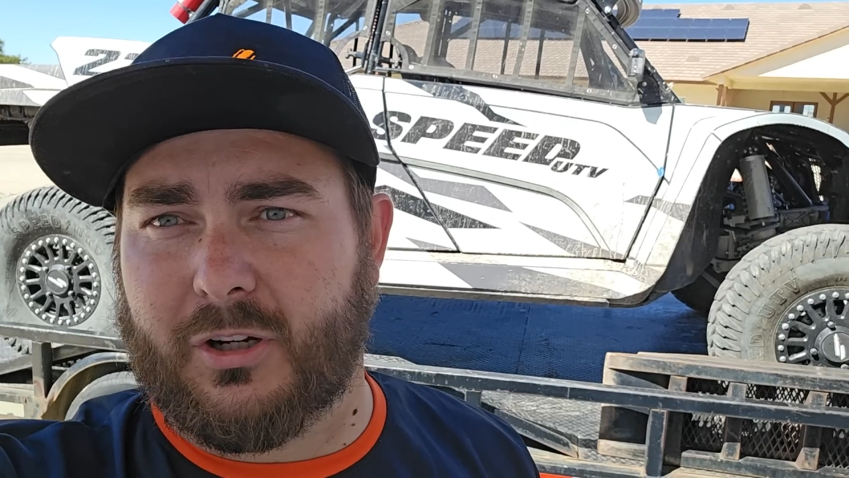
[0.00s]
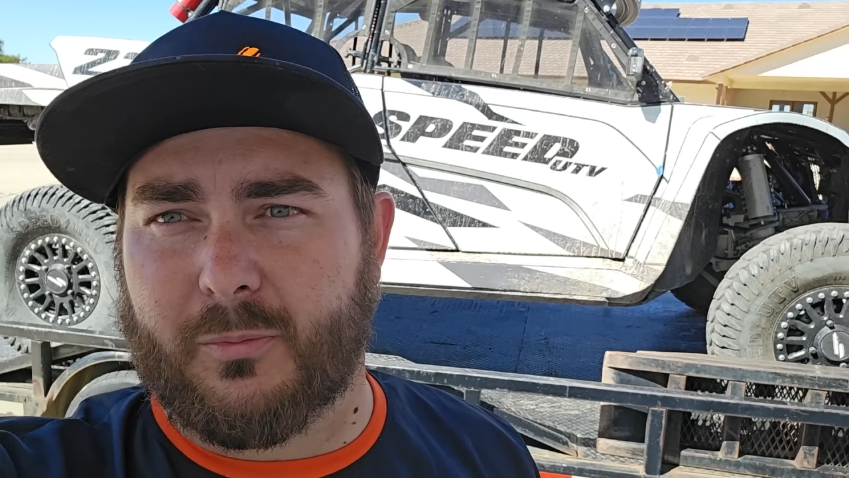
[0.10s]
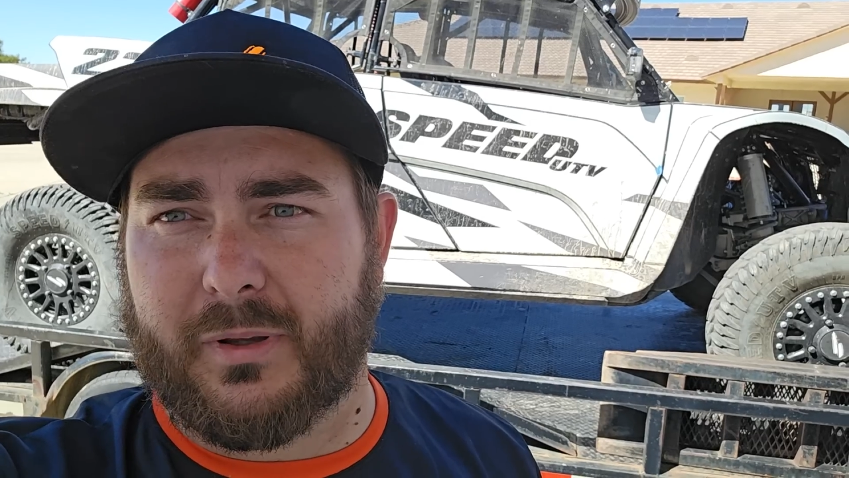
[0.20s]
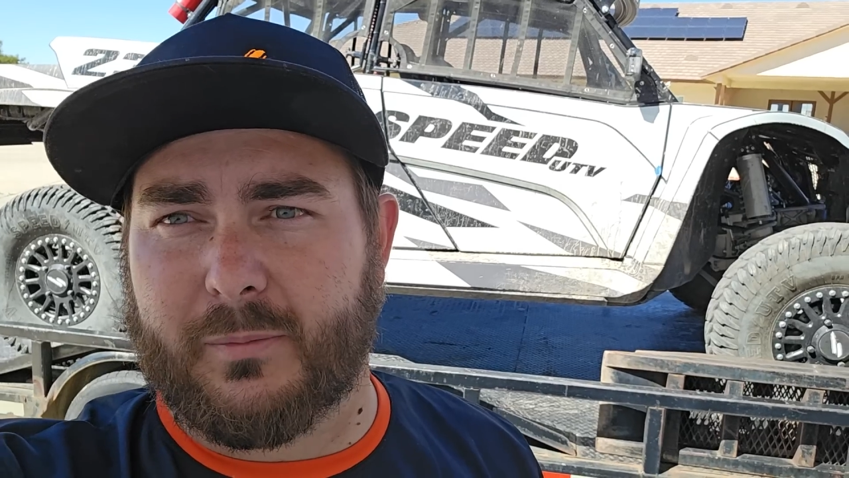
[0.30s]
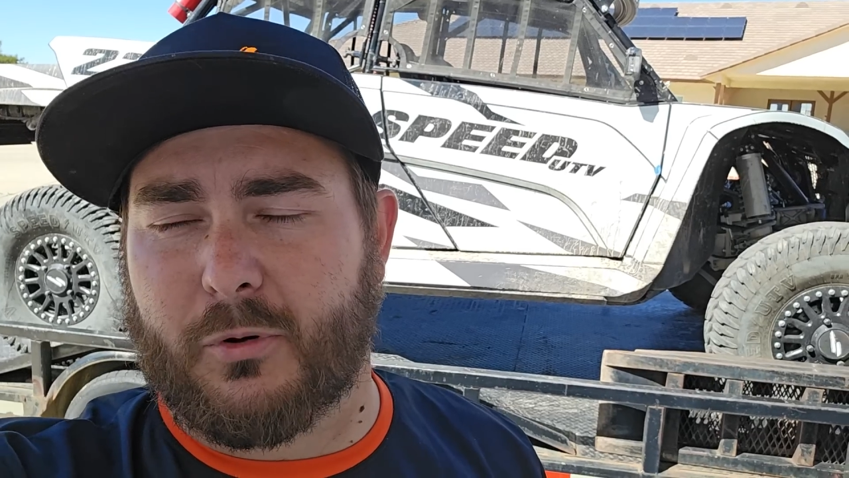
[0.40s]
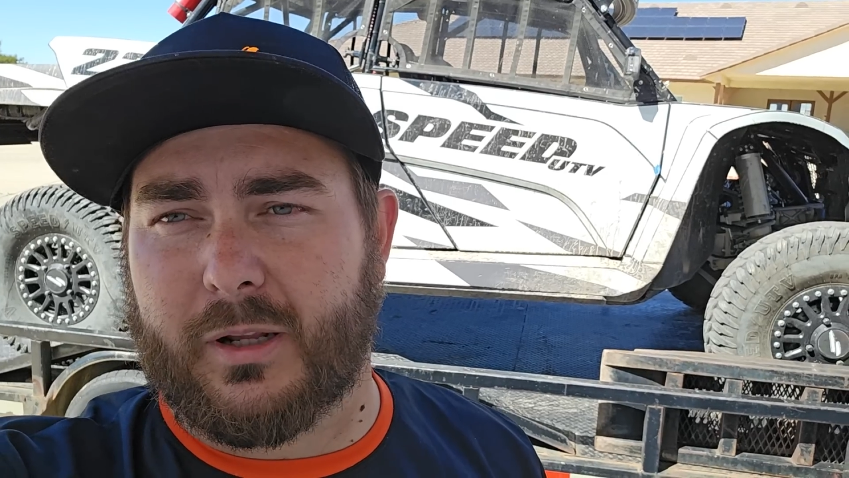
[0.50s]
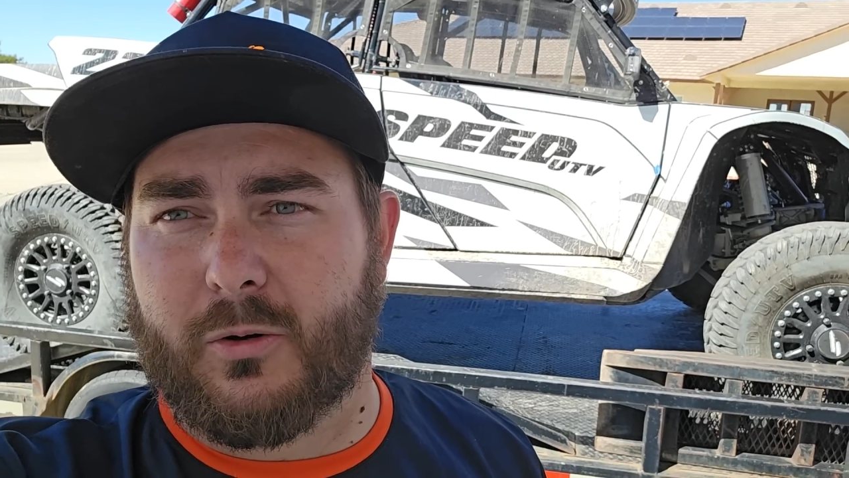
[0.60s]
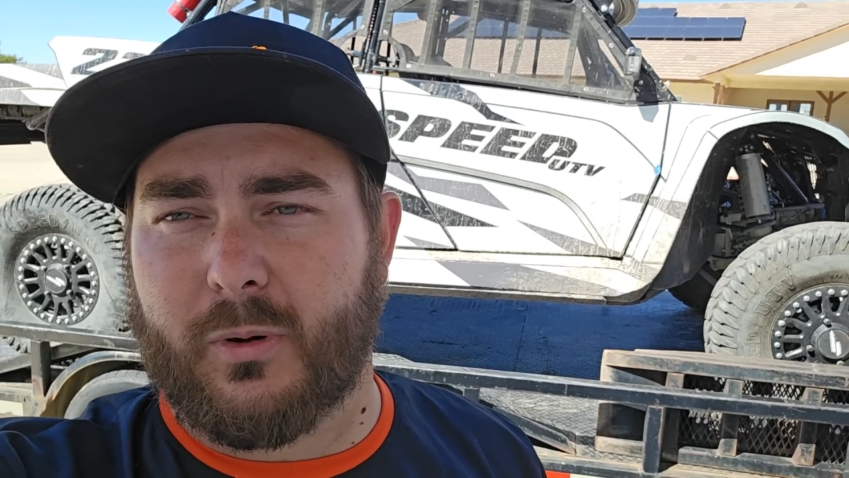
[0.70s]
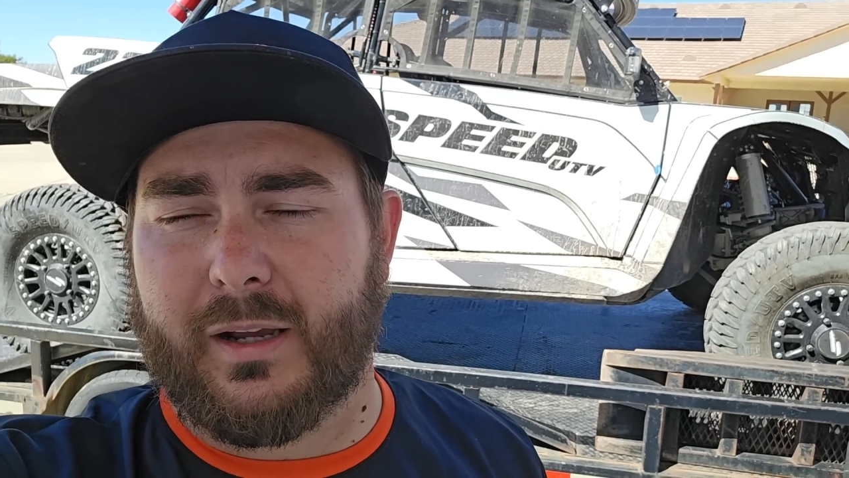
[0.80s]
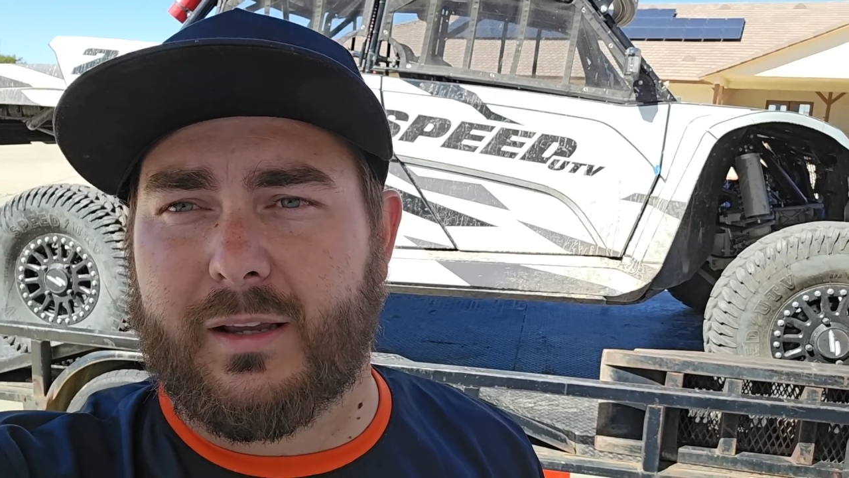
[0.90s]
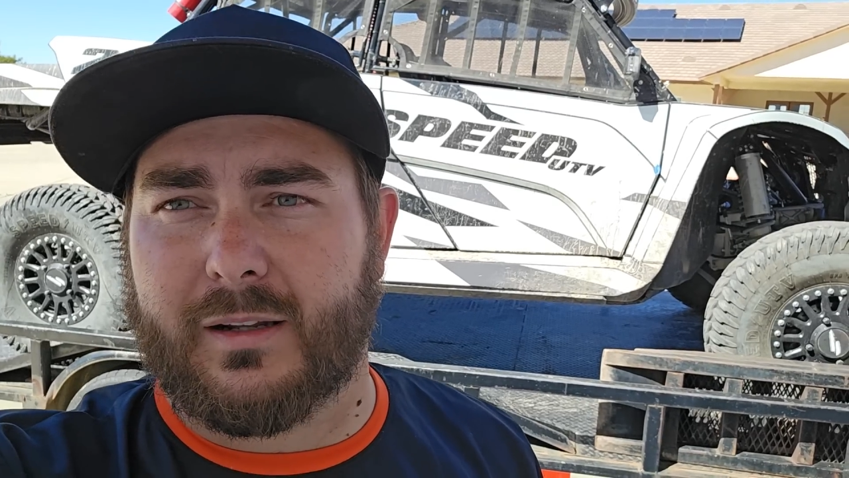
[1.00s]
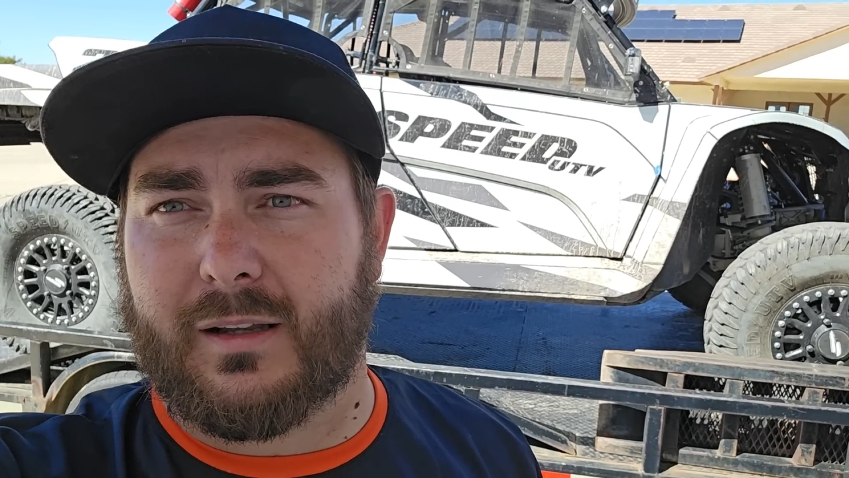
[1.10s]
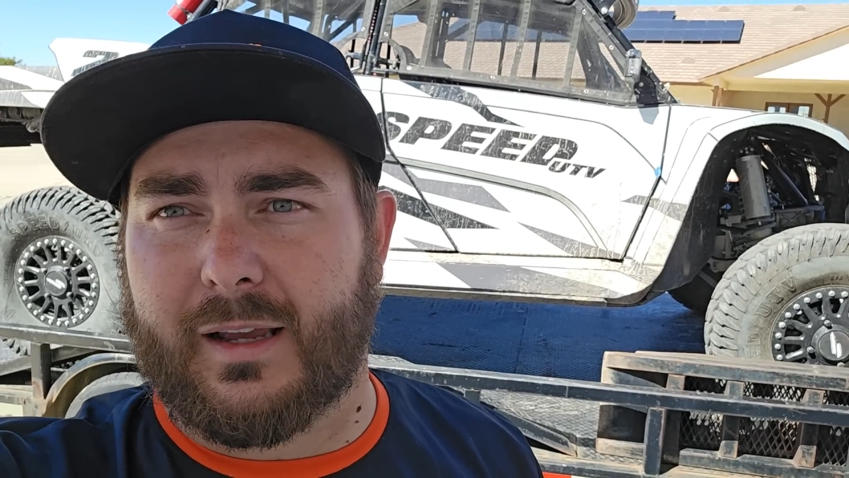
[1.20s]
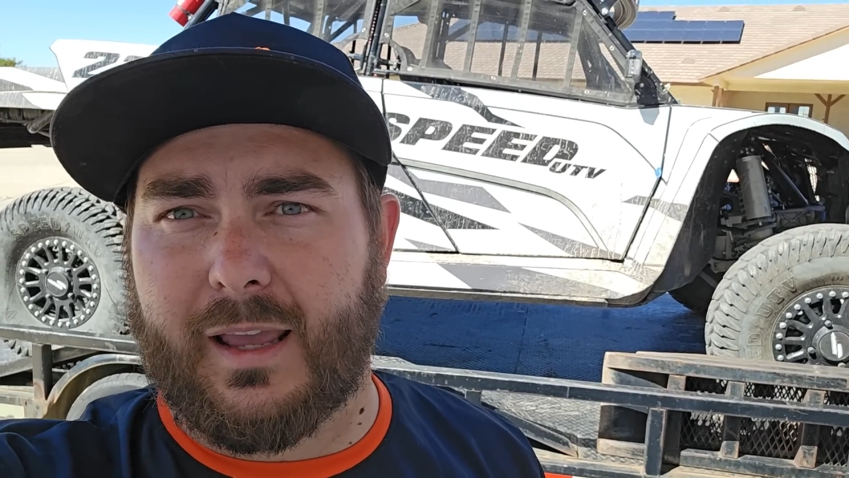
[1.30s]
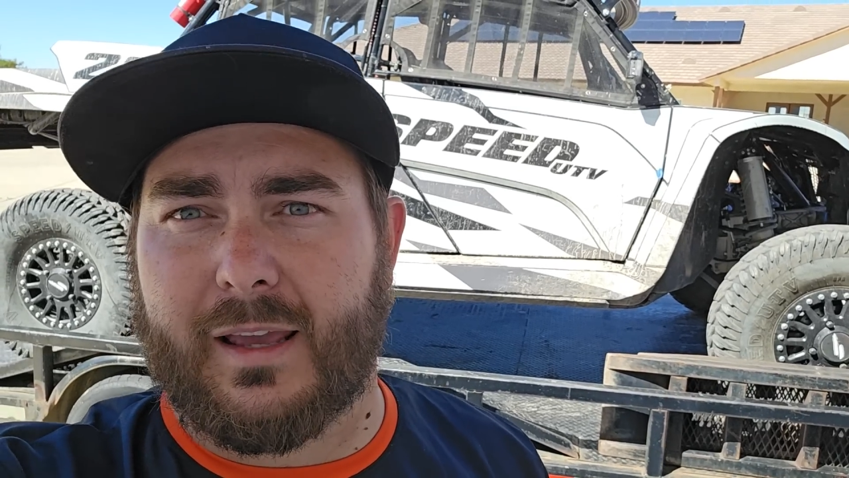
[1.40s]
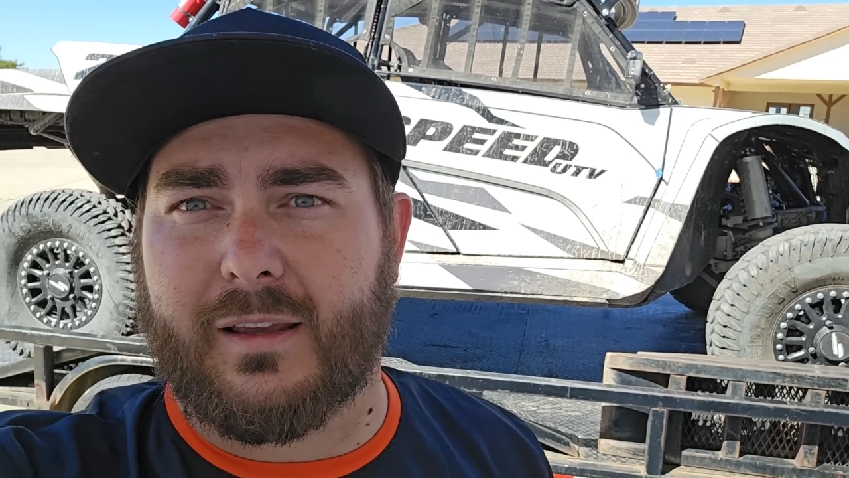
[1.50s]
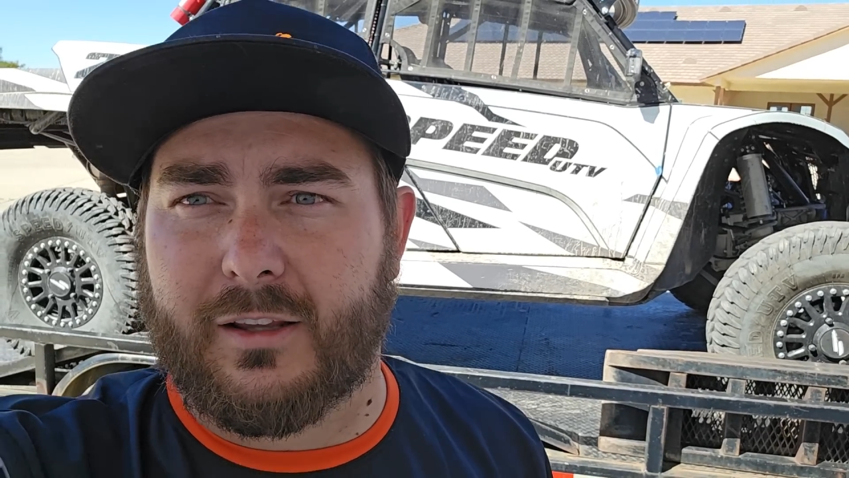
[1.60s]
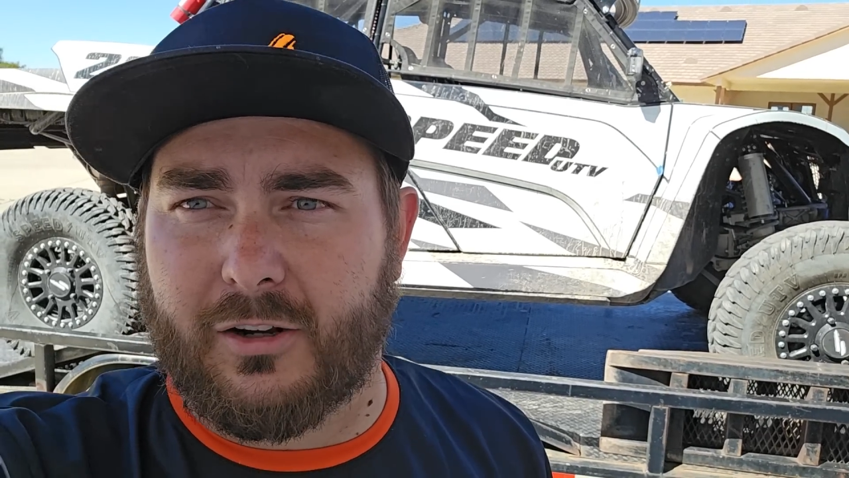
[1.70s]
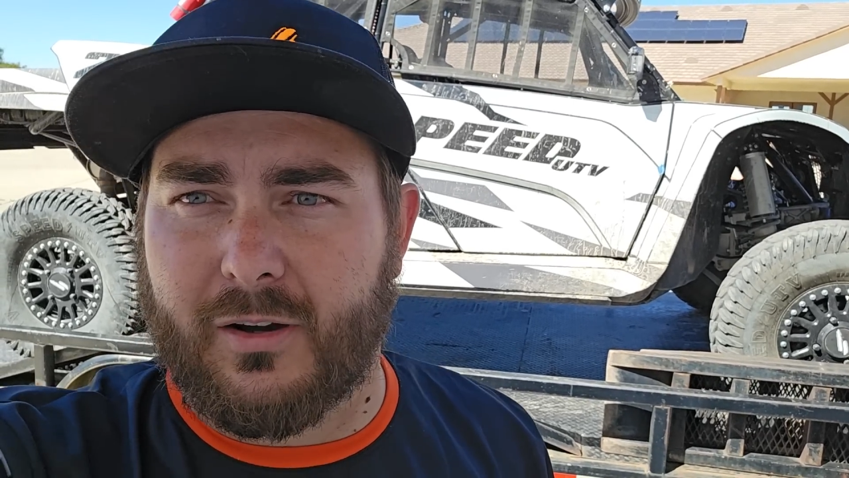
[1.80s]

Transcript: be pretty quick and like, hey,